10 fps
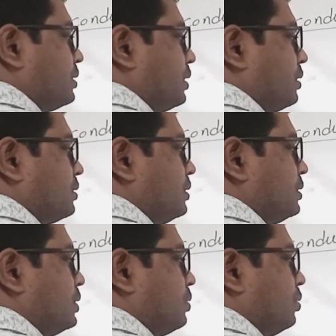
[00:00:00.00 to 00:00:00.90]
charge,
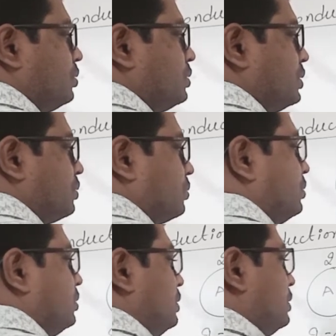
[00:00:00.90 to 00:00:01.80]
is equal to 0.
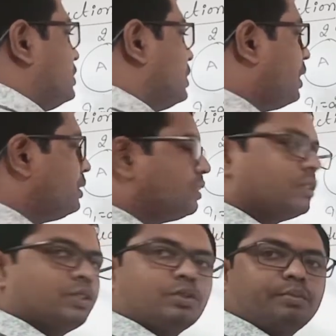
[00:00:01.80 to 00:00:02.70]

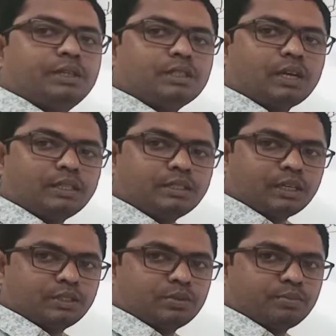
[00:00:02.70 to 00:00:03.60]
Charge 0 means
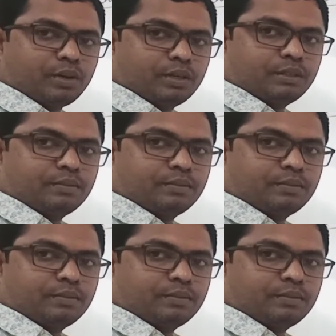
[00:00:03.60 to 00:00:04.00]
uncharged body.